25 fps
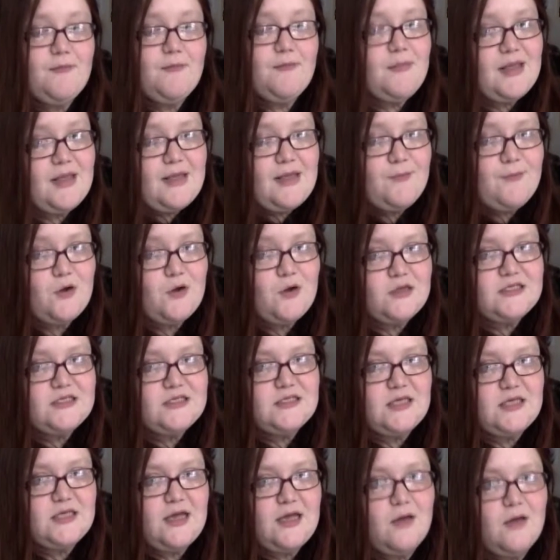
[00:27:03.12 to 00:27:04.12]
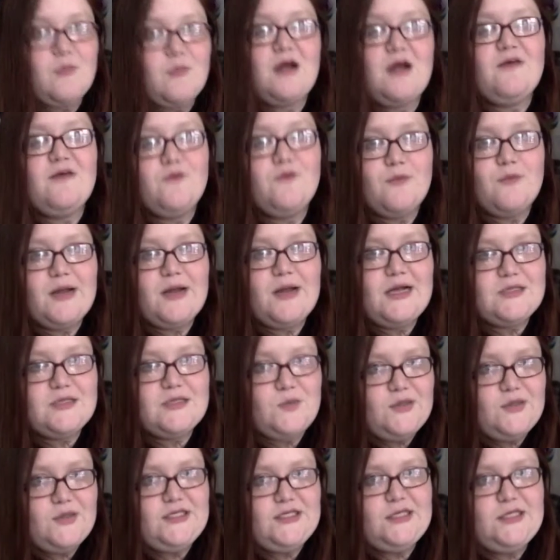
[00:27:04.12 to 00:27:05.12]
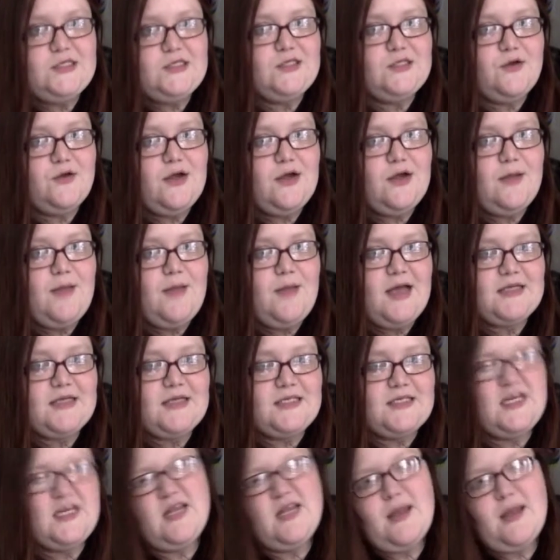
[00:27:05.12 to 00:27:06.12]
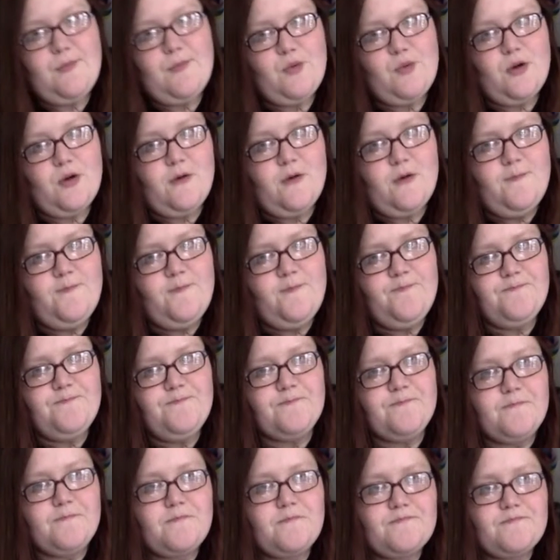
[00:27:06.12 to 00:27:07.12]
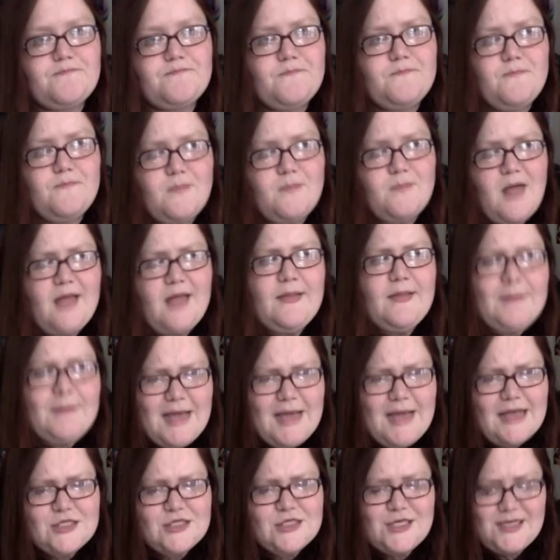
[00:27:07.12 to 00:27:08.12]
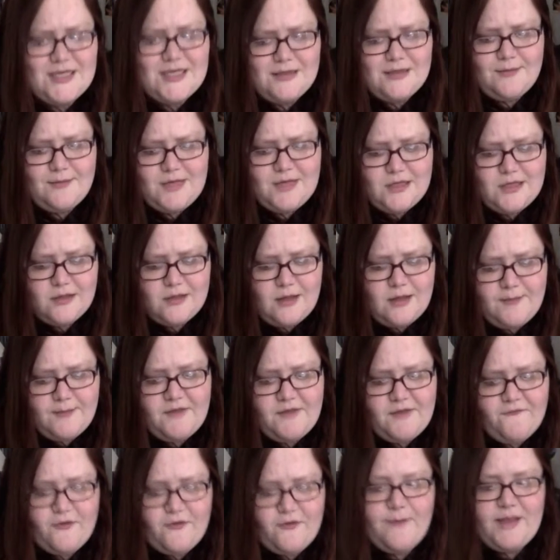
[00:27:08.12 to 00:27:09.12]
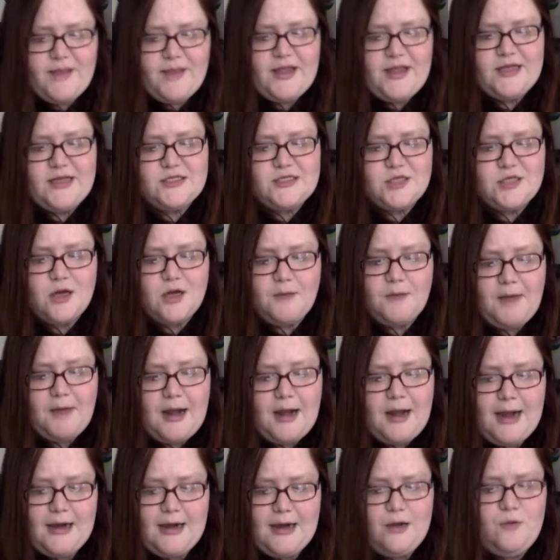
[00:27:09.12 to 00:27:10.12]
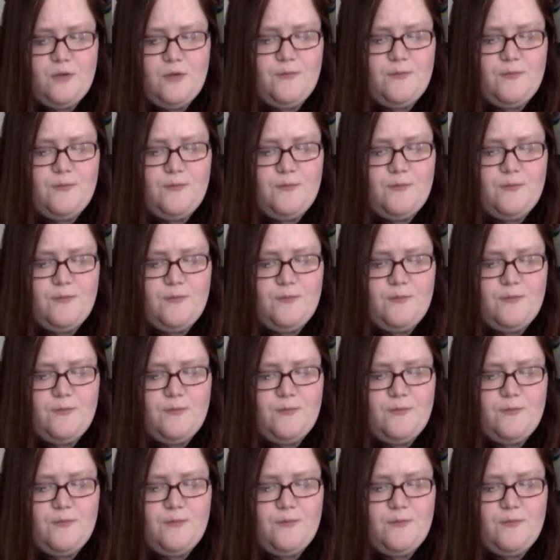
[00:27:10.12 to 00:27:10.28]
me personally on Ravelry as well as Instagram as TNetPro. And let me for a minute talk about Elo.